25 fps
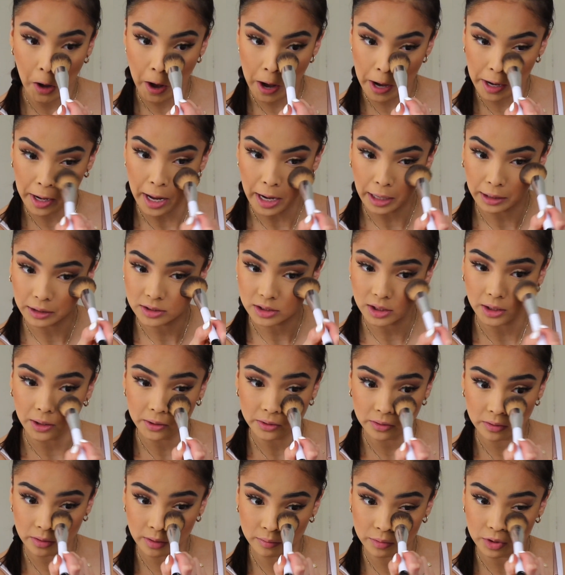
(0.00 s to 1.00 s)
on
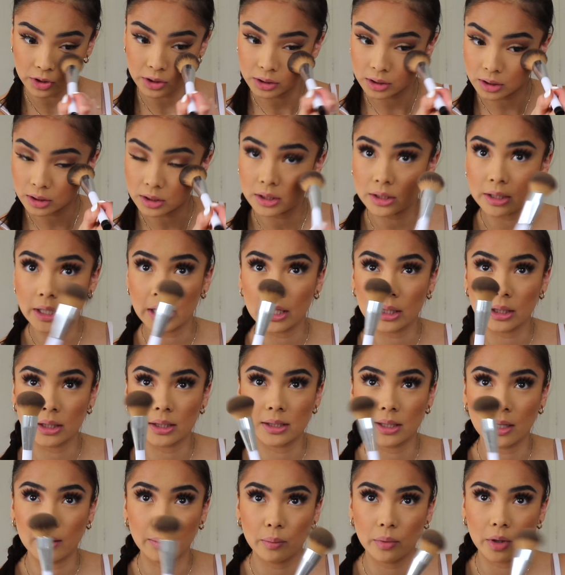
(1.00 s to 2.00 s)
accident, so I'm just gonna take the
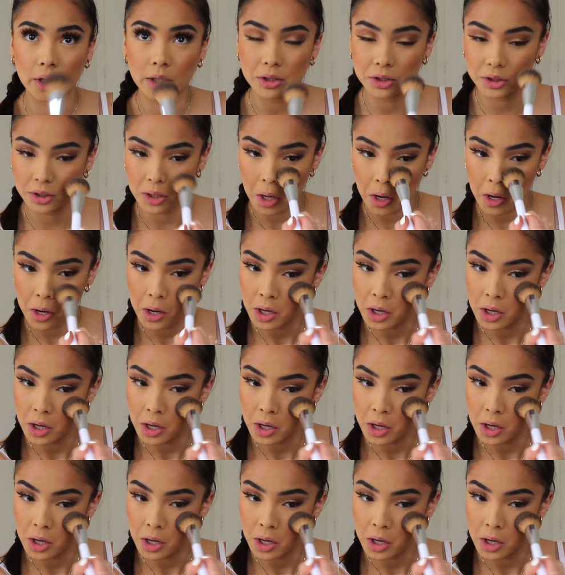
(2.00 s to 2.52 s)
same brush.